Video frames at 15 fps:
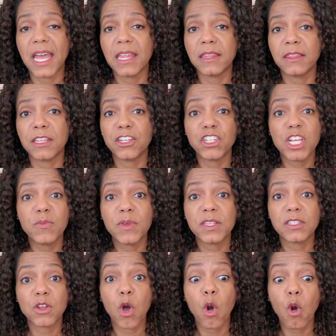and the
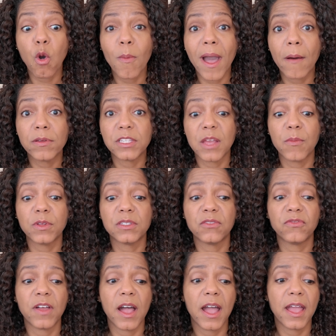cheapest home I was able to
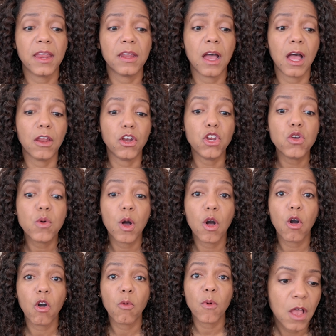find, a new
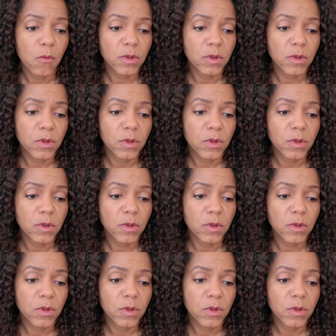home,